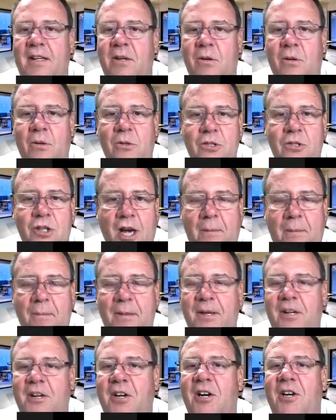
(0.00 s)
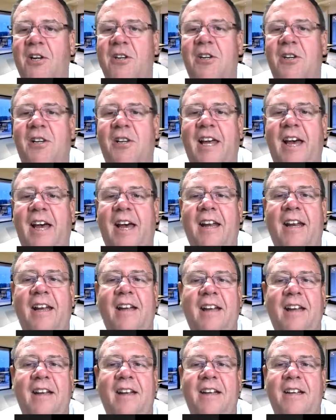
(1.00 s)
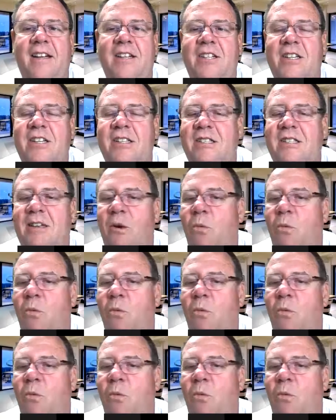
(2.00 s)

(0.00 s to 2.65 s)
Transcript: your whole shopping cart and all that. Just a